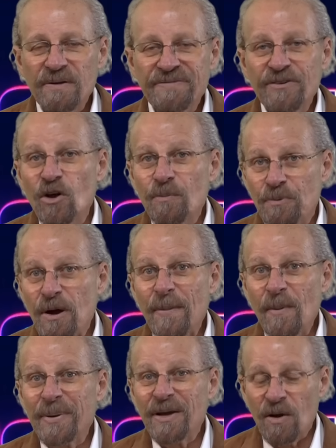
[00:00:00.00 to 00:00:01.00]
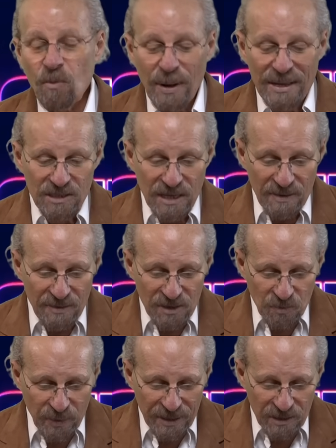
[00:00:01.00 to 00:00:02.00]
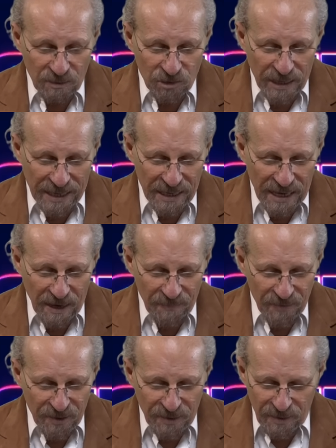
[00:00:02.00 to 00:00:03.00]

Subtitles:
film probably on Wednesday this week, so check it out.